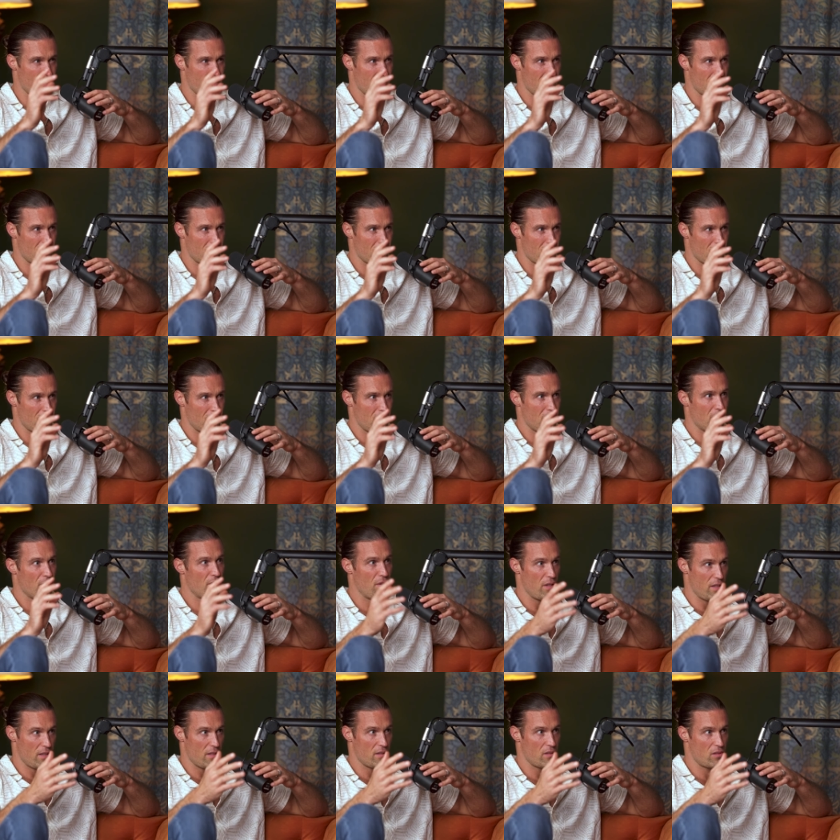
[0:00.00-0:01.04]
To fitness.
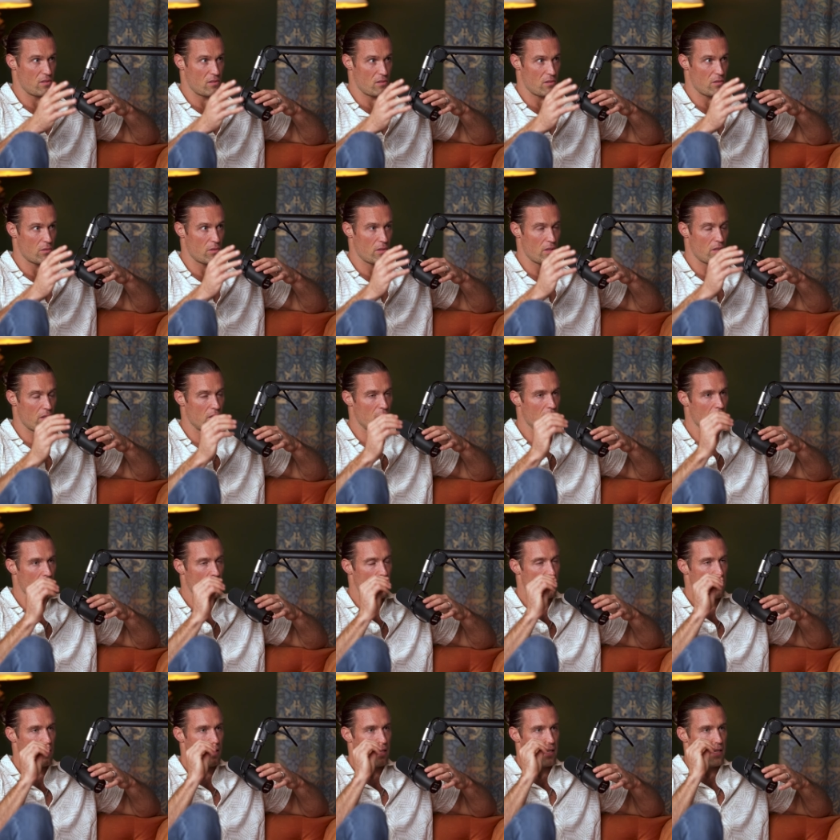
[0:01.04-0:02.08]
Fitness, okay.
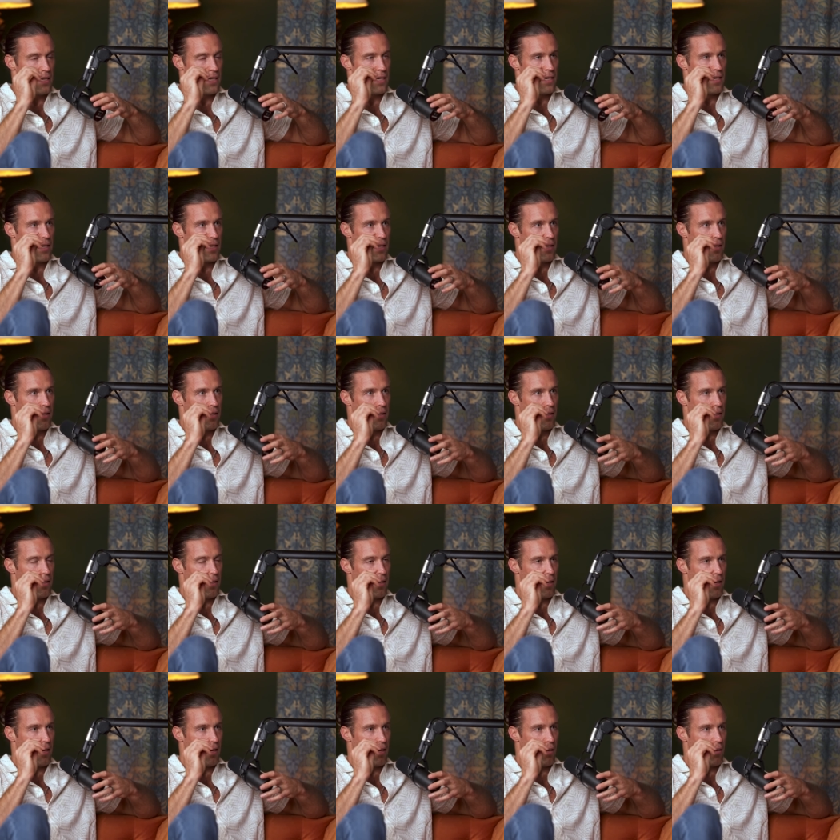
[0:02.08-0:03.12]

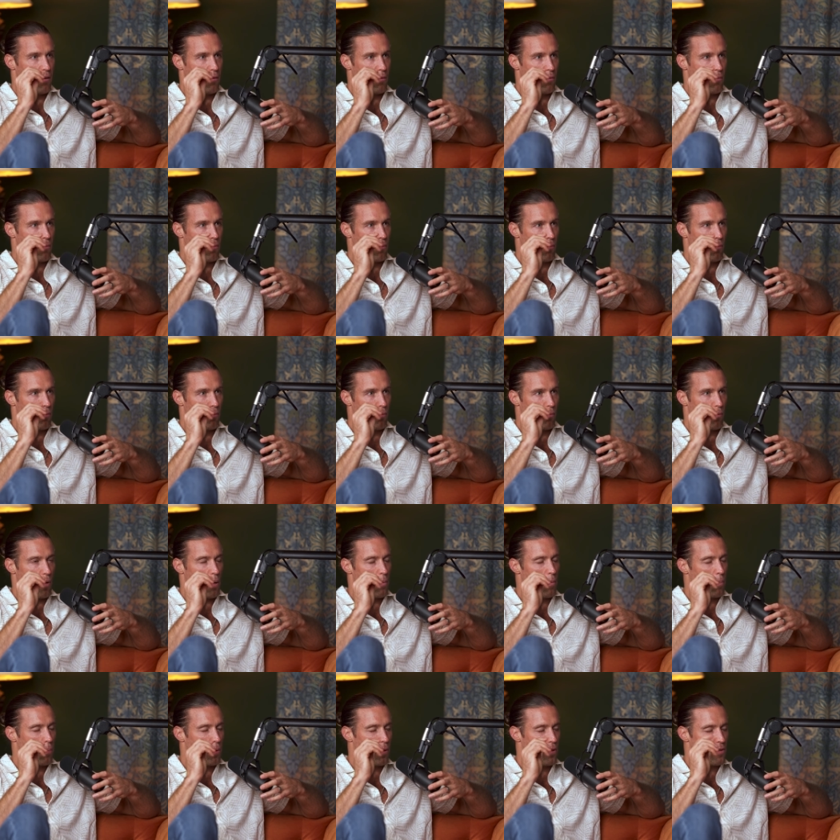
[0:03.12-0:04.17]
Uh,
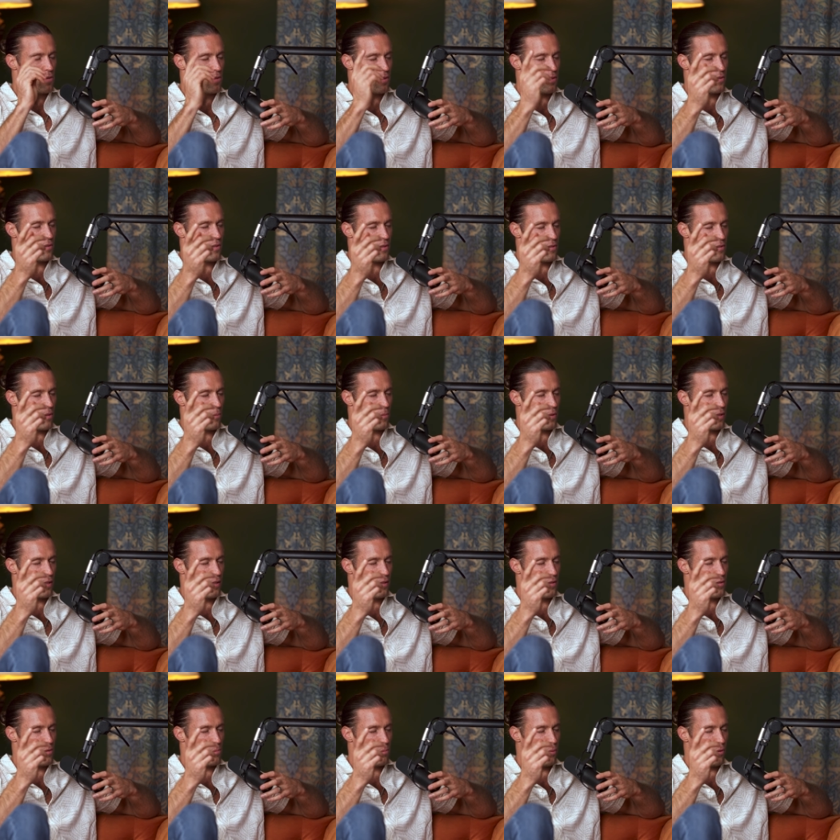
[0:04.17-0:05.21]
Robert Persig said something
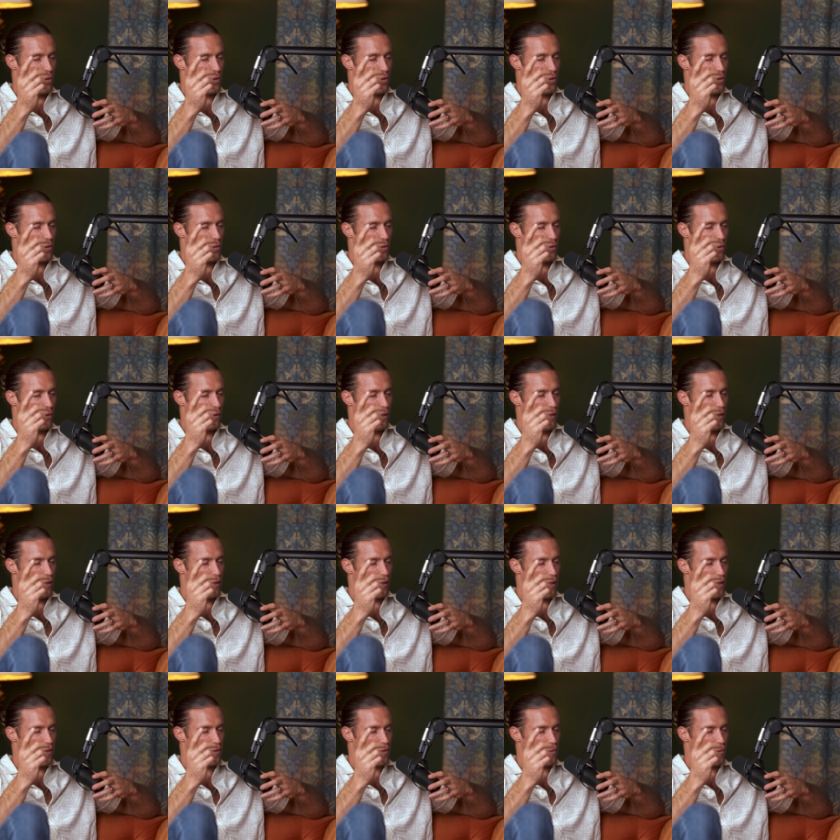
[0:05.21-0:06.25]
in his book,
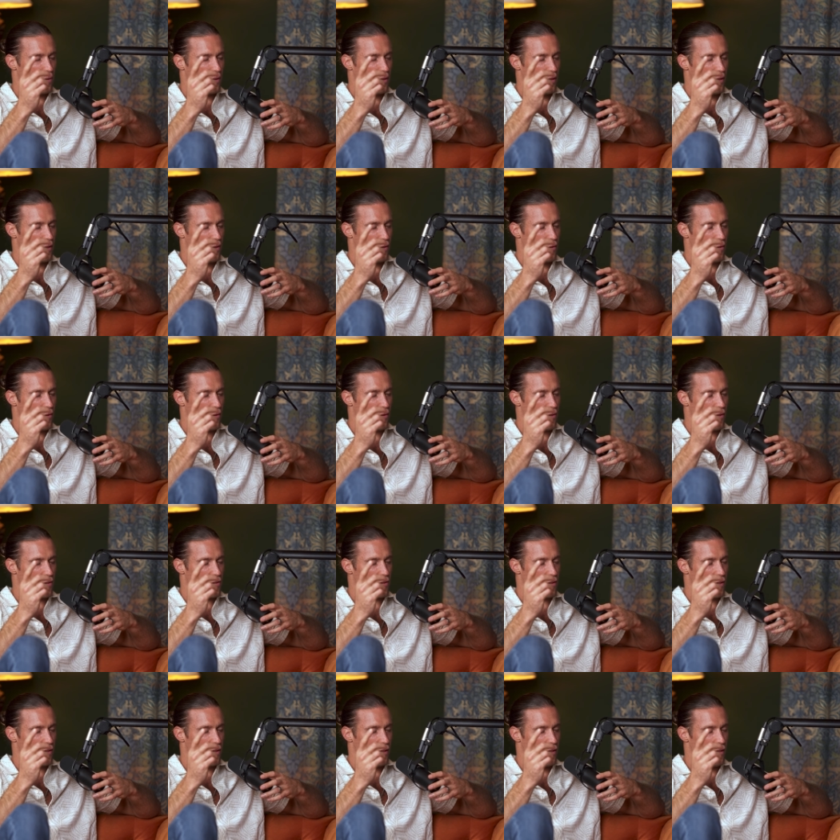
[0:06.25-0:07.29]
Lila, I just want to hear your
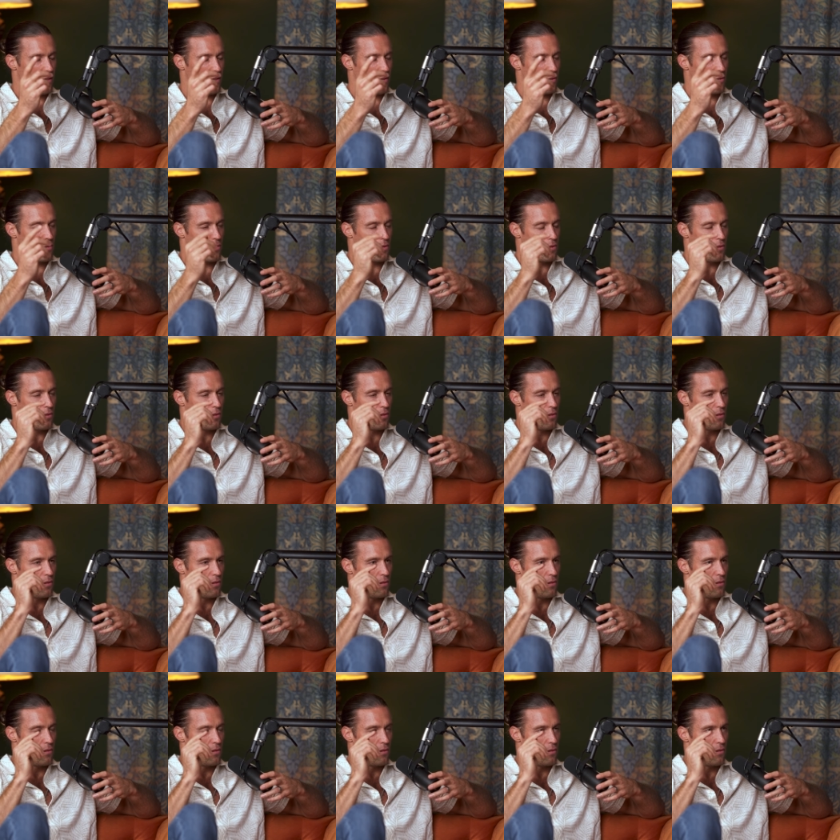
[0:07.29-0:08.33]
thoughts on it. He goes,
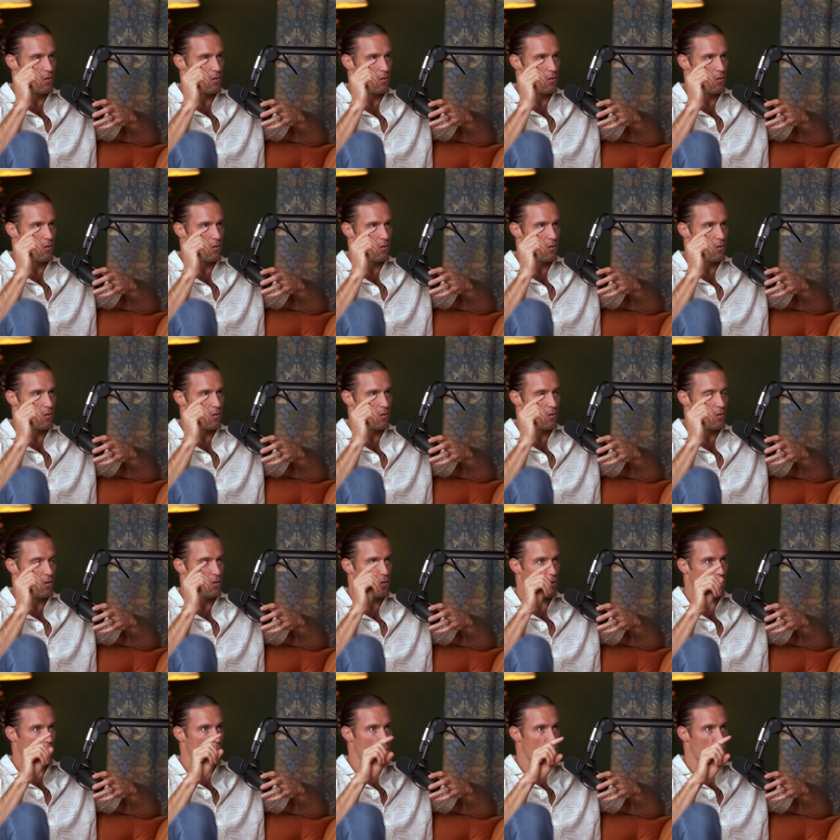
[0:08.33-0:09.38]

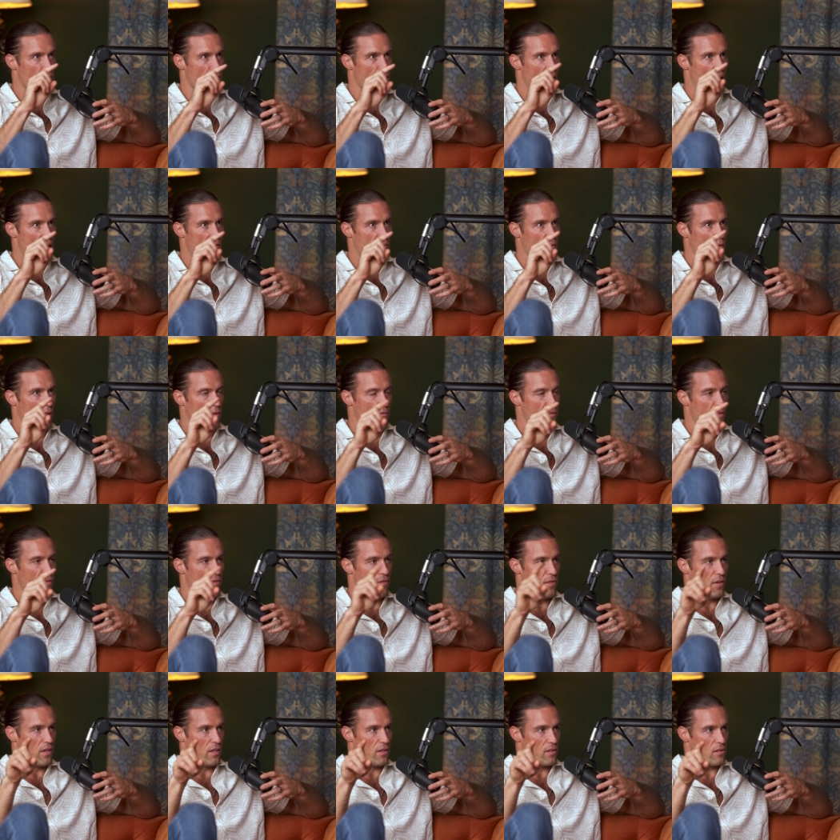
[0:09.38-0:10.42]
the term survival of the
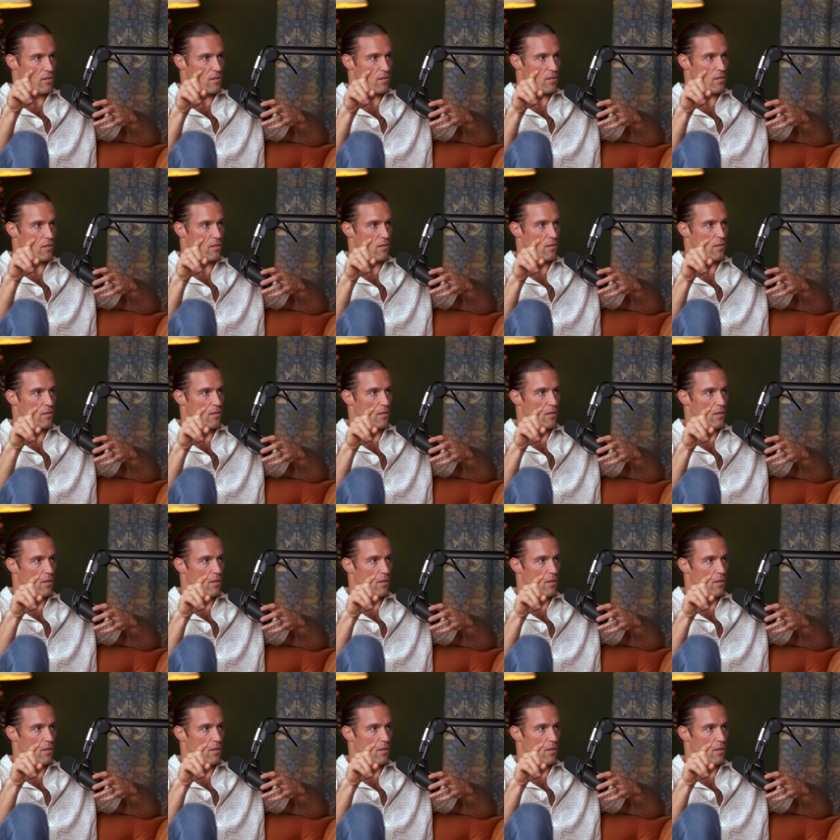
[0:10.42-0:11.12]
fittest